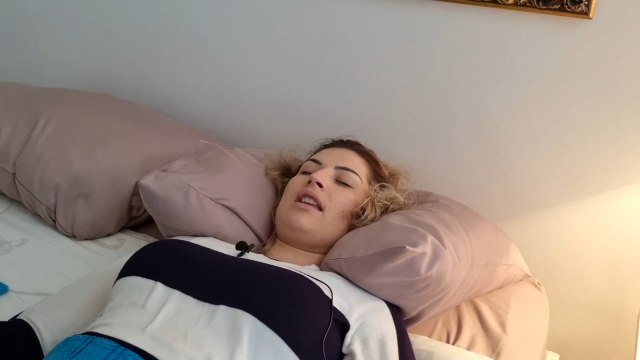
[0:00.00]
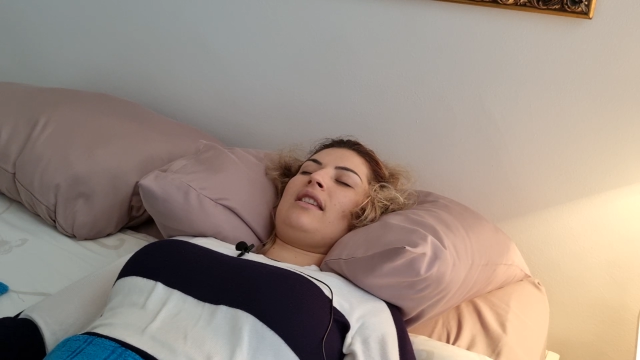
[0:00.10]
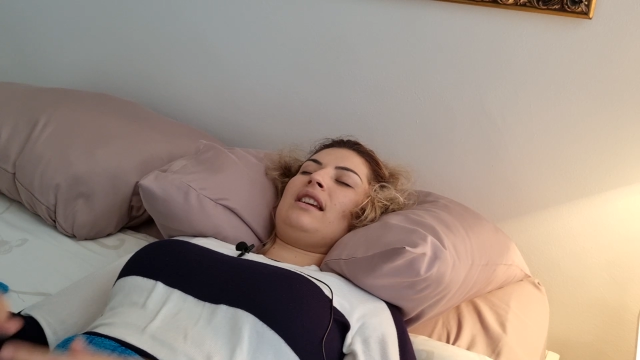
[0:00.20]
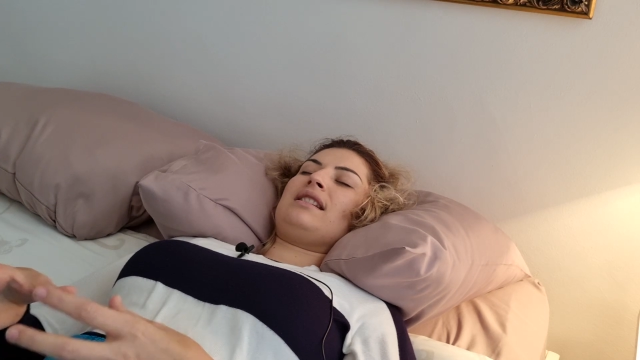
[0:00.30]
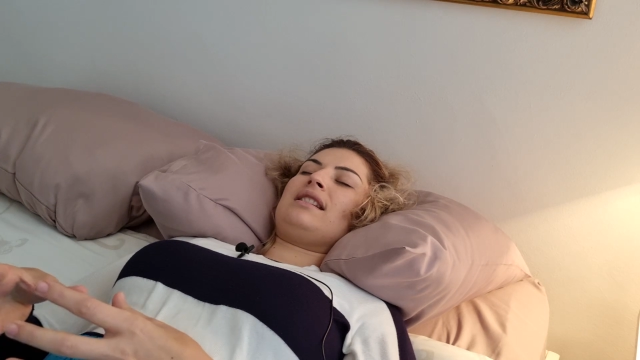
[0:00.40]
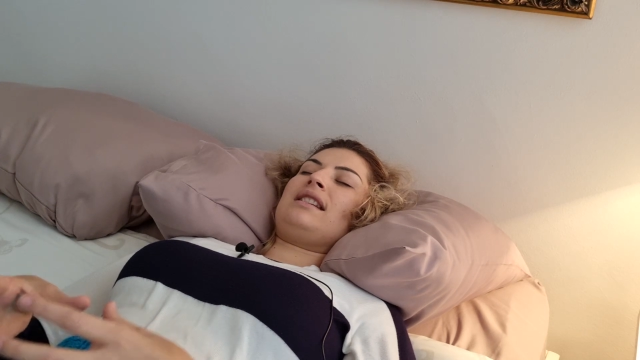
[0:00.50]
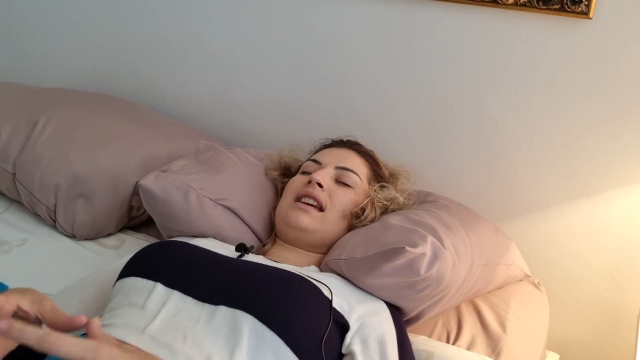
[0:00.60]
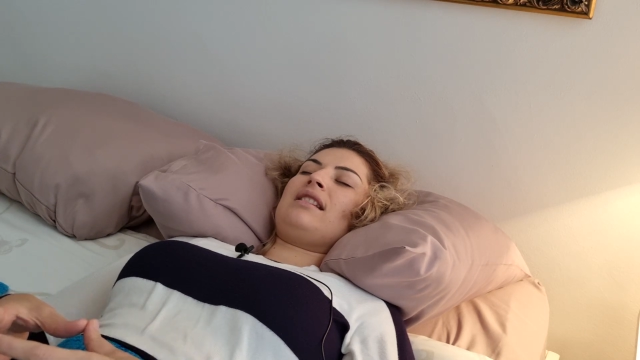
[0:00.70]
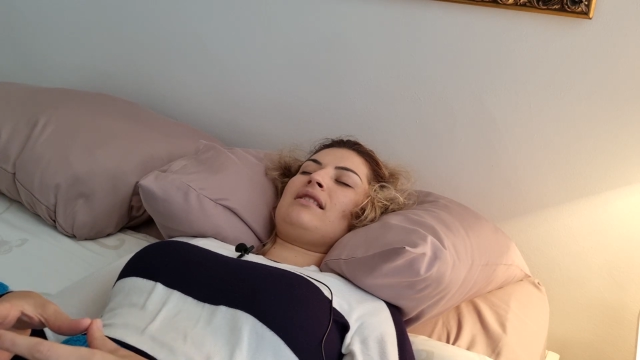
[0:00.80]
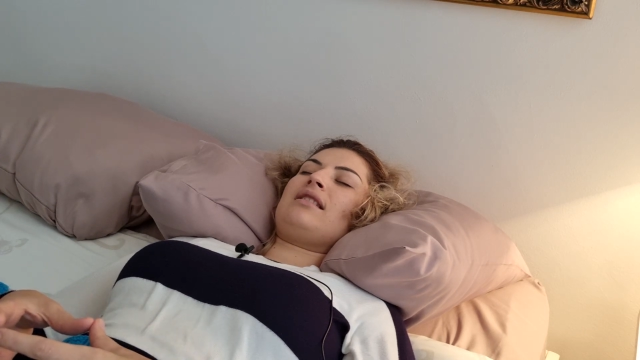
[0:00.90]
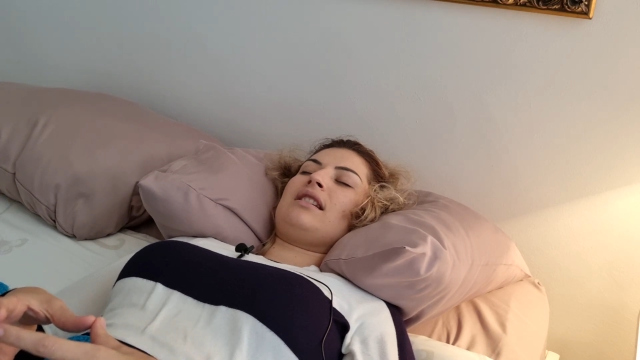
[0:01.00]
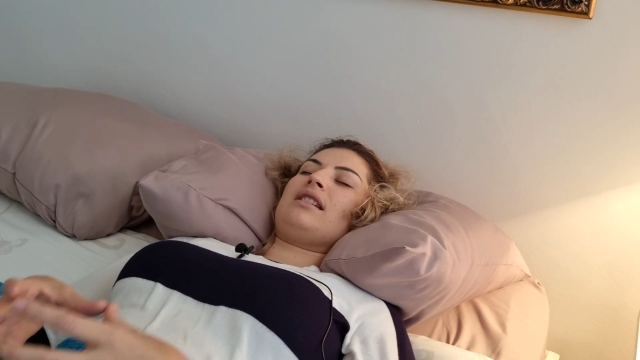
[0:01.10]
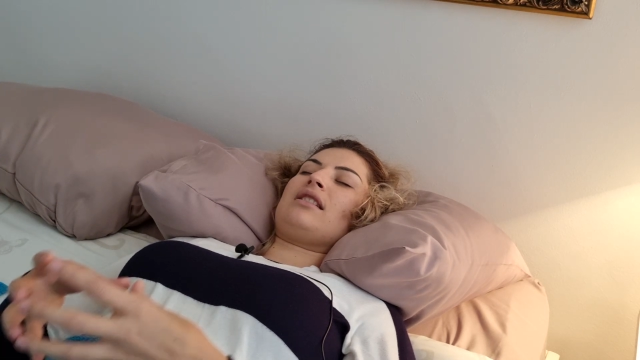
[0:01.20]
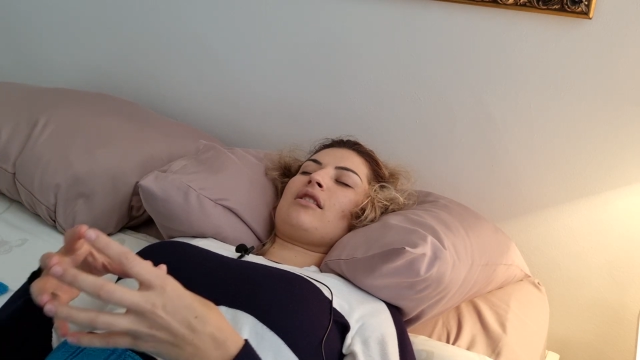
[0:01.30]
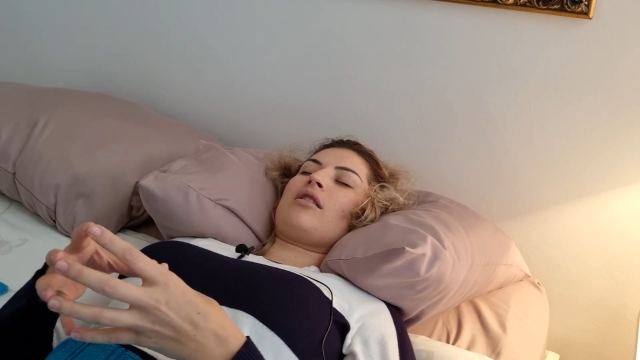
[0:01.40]
The intent
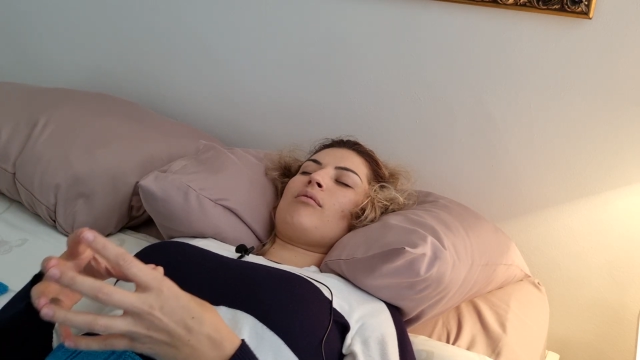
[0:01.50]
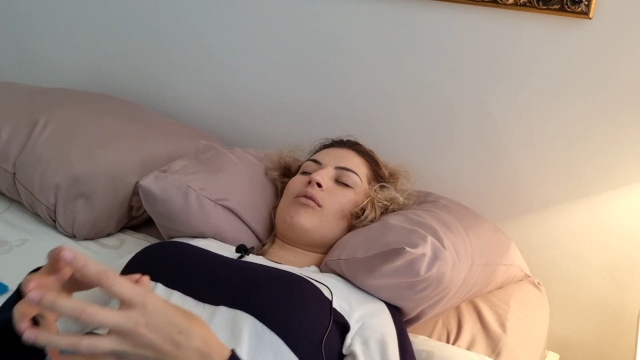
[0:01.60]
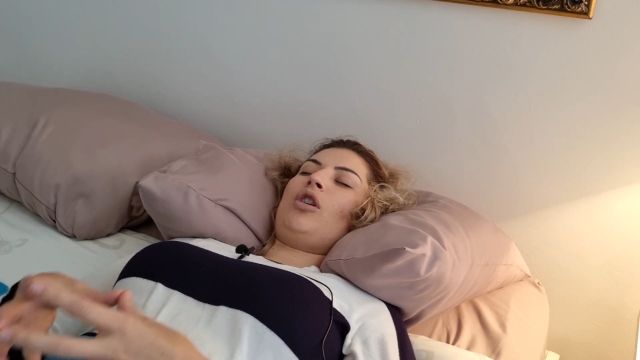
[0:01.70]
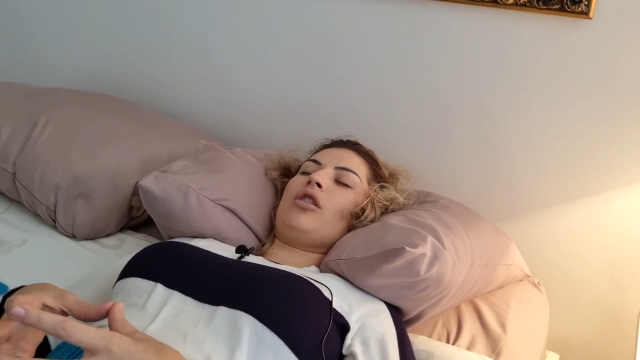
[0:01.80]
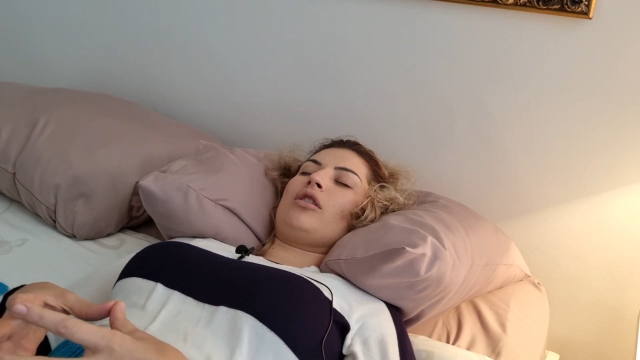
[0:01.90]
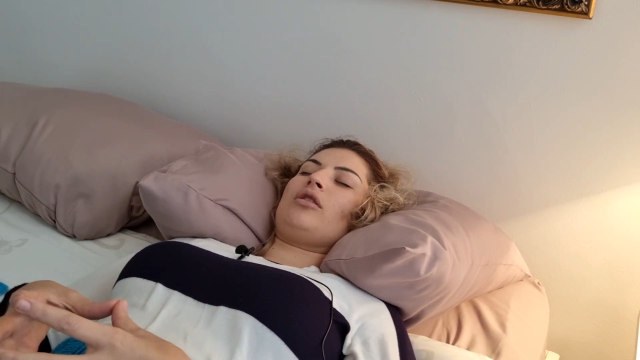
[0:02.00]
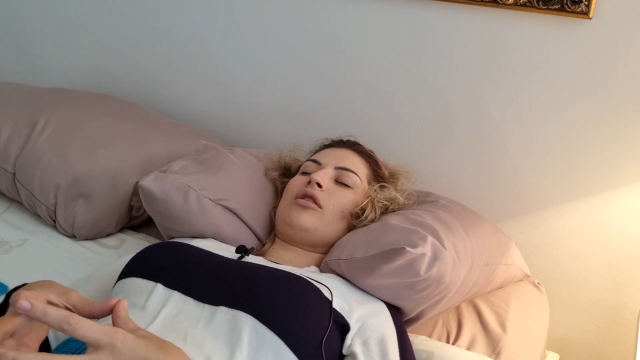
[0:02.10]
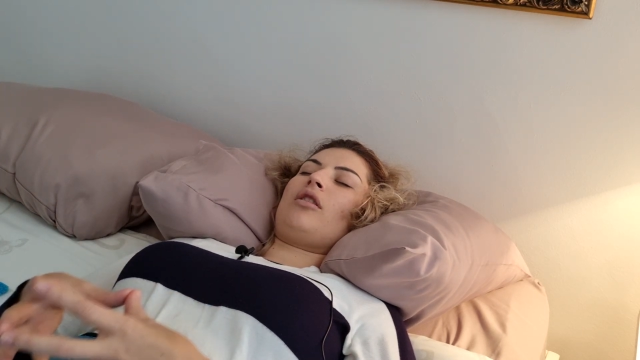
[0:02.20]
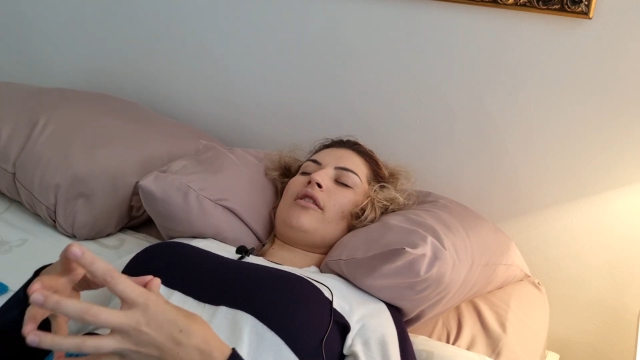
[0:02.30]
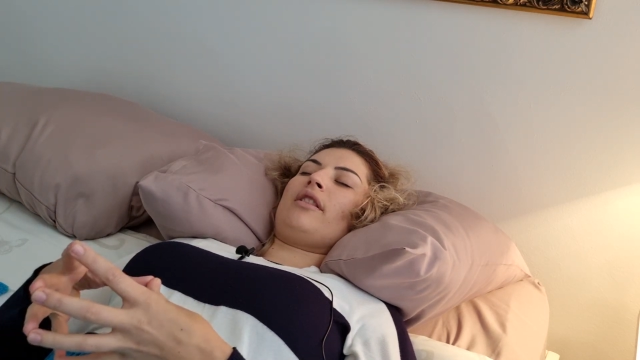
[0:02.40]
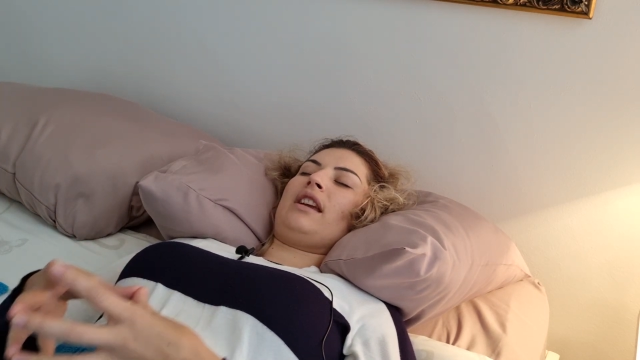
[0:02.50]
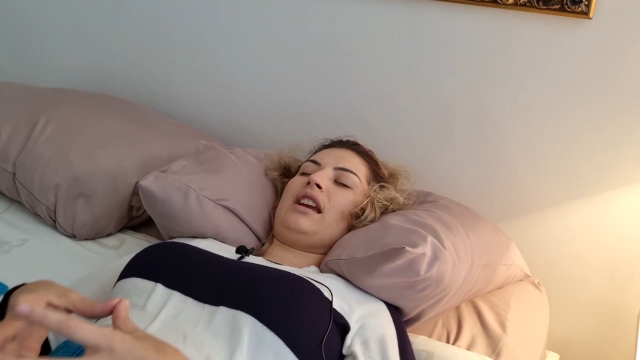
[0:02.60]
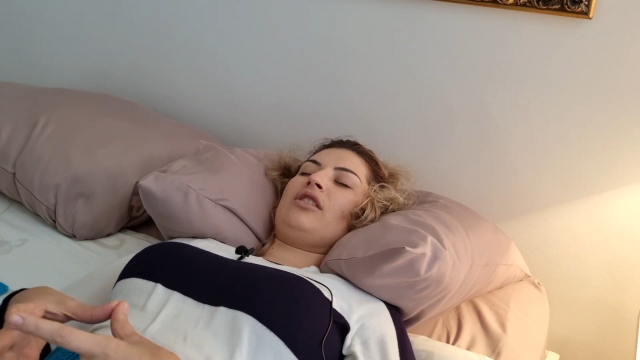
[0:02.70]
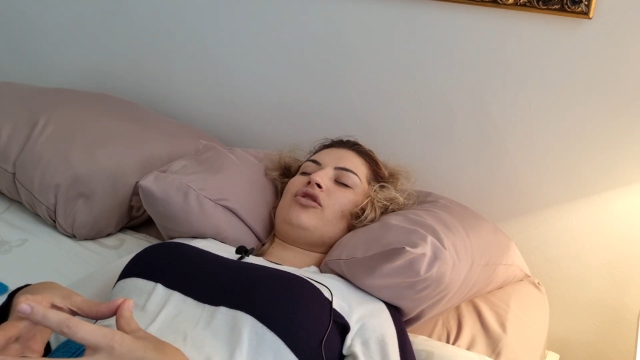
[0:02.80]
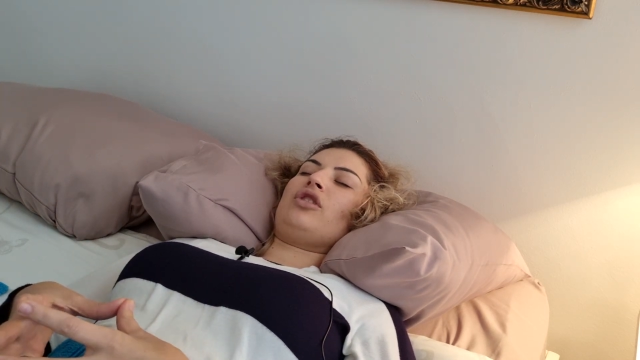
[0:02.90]
is the command on the
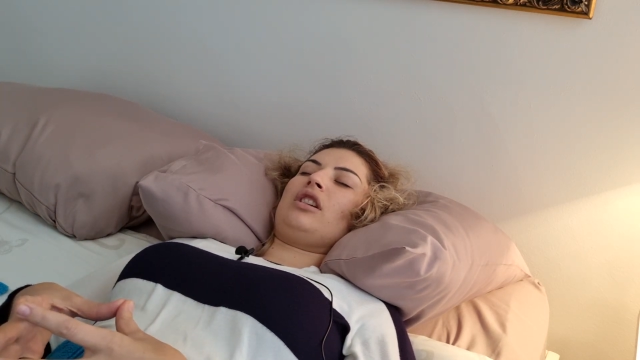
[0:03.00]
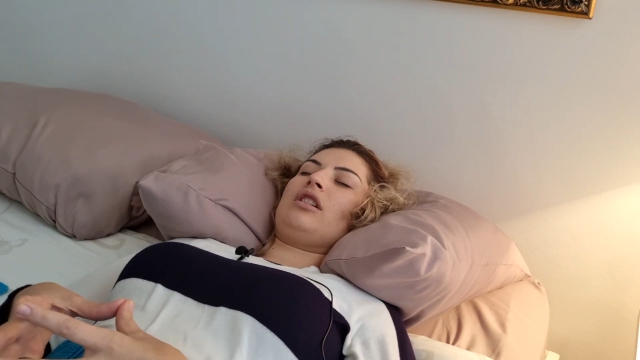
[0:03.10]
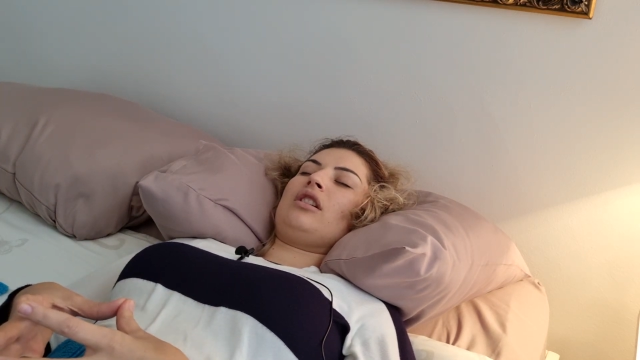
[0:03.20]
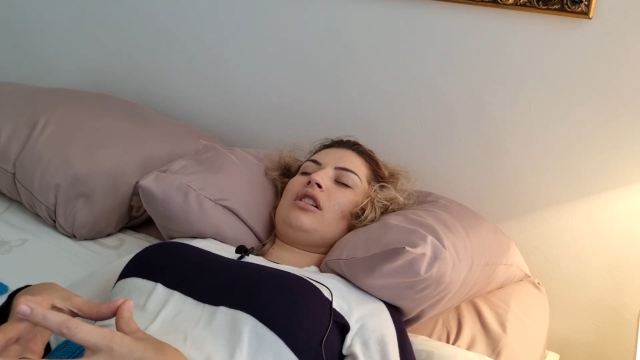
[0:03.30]
energy.